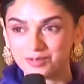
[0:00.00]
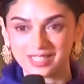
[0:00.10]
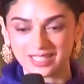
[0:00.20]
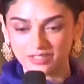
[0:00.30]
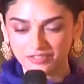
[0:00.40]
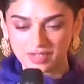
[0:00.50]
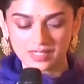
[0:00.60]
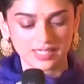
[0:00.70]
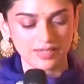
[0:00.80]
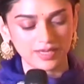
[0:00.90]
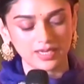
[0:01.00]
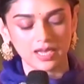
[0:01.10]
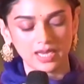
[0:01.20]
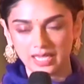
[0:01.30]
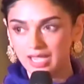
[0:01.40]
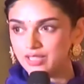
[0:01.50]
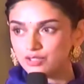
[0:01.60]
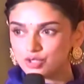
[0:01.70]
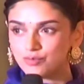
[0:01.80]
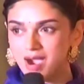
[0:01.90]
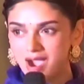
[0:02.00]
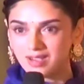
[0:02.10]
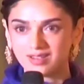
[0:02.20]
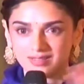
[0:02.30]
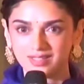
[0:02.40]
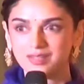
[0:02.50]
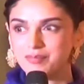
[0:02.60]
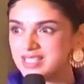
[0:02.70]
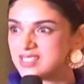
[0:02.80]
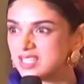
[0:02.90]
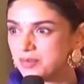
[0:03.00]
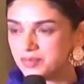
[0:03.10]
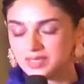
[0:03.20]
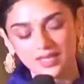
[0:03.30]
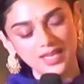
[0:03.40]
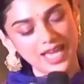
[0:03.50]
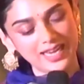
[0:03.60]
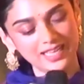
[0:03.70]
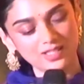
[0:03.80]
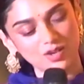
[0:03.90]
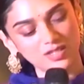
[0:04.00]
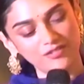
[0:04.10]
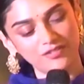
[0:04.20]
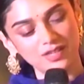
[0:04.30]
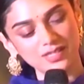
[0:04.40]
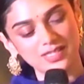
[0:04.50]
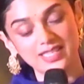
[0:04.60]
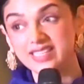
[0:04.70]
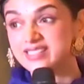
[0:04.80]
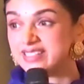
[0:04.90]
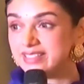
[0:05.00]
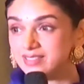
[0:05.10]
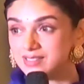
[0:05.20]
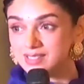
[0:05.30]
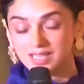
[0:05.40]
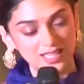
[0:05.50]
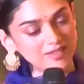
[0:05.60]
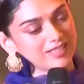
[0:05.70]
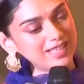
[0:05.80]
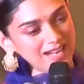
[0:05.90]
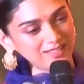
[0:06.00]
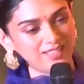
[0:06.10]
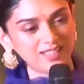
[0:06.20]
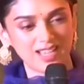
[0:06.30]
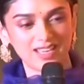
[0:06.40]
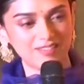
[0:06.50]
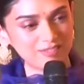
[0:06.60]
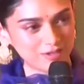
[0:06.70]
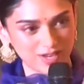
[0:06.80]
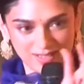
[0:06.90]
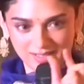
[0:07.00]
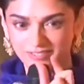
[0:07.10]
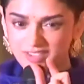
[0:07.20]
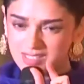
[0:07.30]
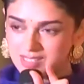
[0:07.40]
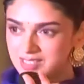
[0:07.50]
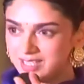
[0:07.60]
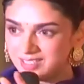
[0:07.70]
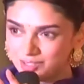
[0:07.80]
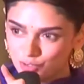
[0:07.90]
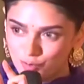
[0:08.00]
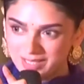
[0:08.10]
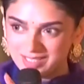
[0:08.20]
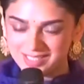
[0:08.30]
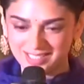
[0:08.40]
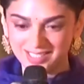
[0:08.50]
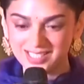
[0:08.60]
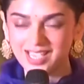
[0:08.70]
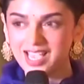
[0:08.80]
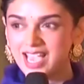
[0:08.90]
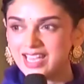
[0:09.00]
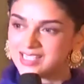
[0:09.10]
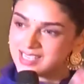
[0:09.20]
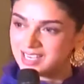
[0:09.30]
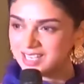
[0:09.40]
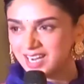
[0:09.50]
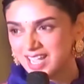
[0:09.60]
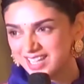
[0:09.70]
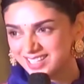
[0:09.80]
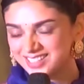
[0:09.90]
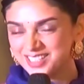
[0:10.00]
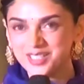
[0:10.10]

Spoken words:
I was like, the first day when I used to mark my script, and I saw the first day scenes. They were that thick, I'll never forget. First day, so many scenes, and I started crying.